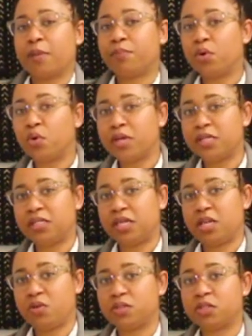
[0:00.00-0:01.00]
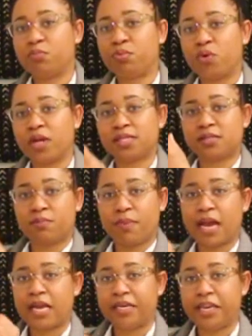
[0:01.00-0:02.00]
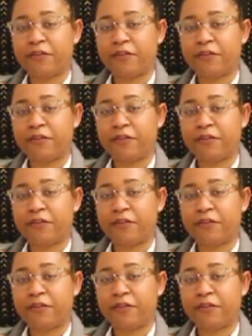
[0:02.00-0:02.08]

points and you use the points to buy